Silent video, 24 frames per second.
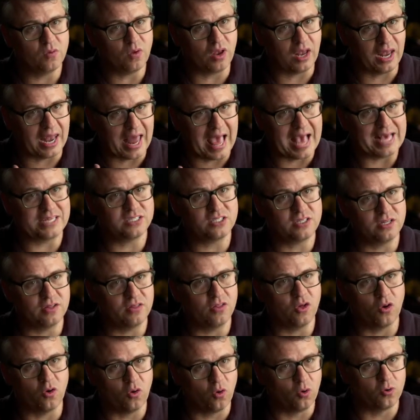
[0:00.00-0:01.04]
lasted
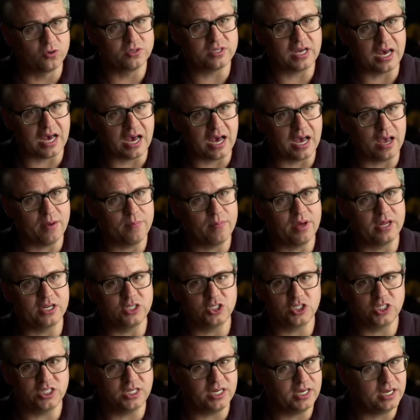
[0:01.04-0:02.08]
the whole time. And
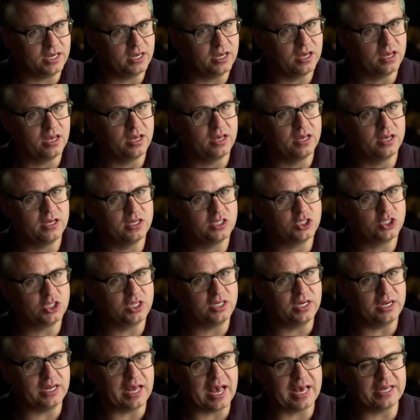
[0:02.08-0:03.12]
she
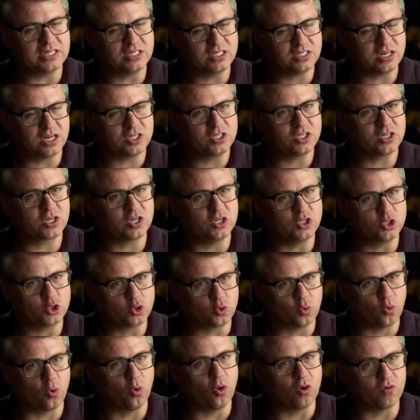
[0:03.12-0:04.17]
has such a
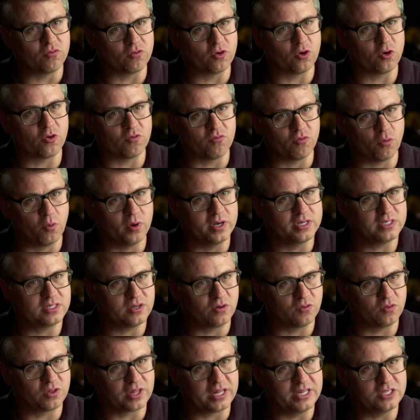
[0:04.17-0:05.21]
control over her voice,
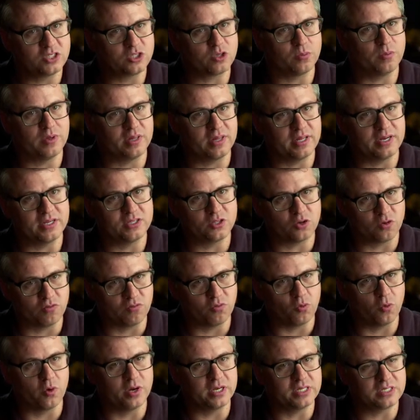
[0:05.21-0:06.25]
over the instrument that is her
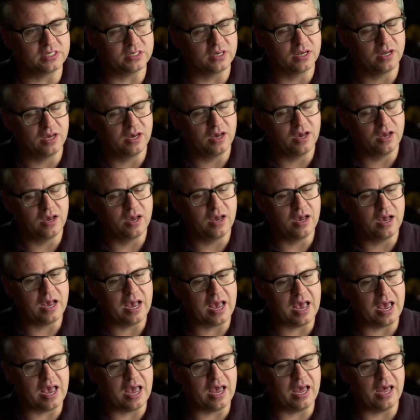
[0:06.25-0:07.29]
voice.
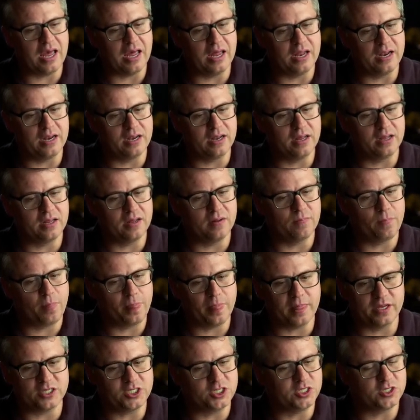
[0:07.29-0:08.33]
And
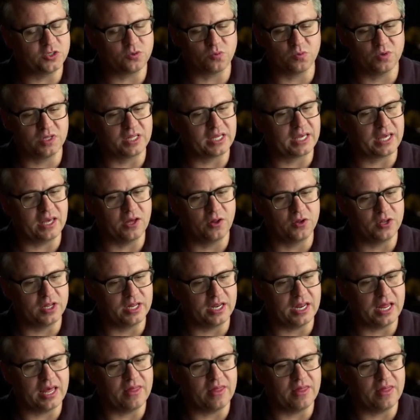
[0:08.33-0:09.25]
she just really killed it.